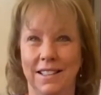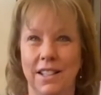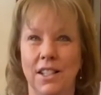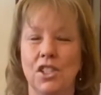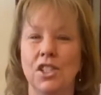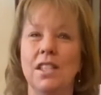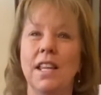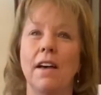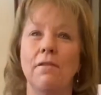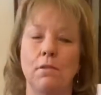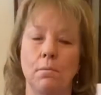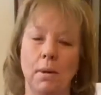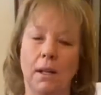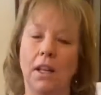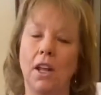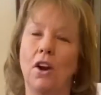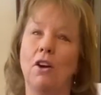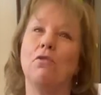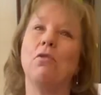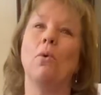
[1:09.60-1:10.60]
You just have to be
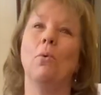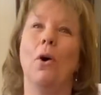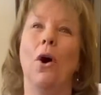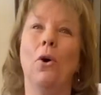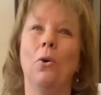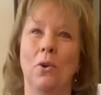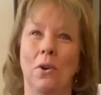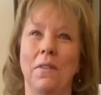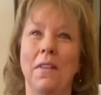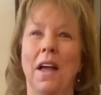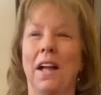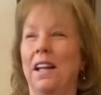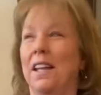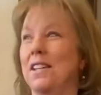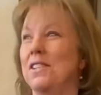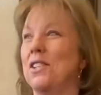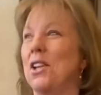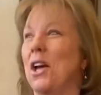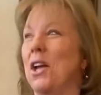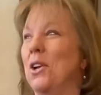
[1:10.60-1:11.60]
careful holding that
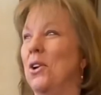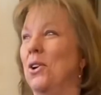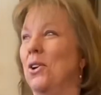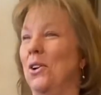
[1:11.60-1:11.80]
container.